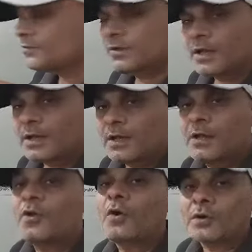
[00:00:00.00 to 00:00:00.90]
to
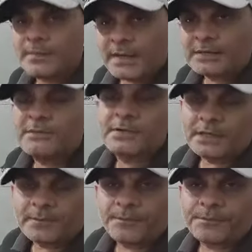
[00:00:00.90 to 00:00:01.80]
the long-term
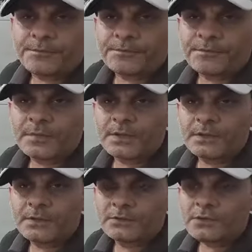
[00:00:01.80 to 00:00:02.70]
activity.
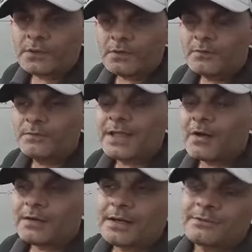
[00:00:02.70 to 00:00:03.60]
So
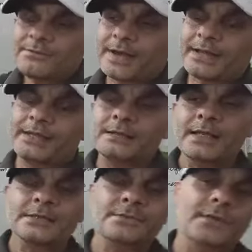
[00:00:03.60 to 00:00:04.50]
without any
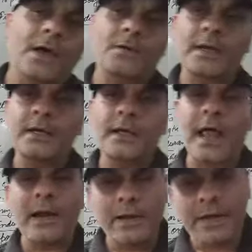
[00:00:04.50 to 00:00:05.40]
fatigueness, without any
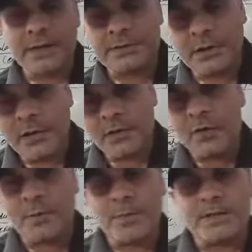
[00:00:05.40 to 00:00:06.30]
tiredness,
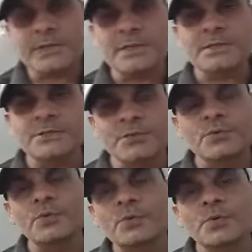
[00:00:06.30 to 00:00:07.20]
your muscles
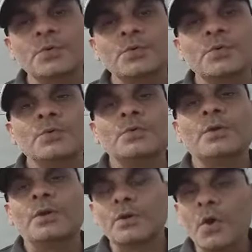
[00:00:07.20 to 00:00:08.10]
do
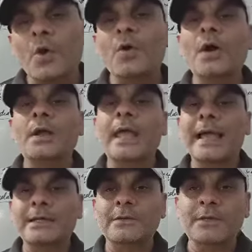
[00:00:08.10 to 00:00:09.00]
longer
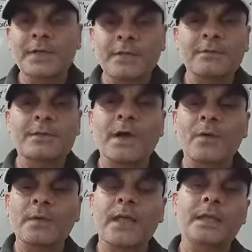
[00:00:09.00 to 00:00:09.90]
activity
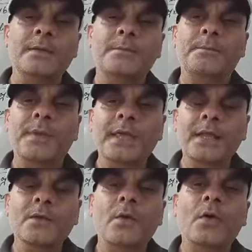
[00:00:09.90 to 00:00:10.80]
without any
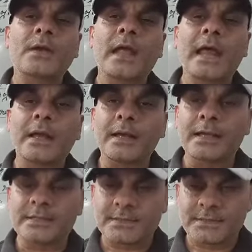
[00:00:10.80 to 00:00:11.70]
pain or
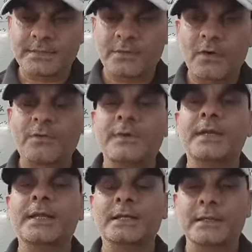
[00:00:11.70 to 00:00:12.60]
tiredness or
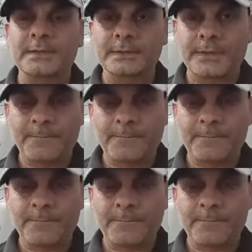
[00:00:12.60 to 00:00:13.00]
fatigueness.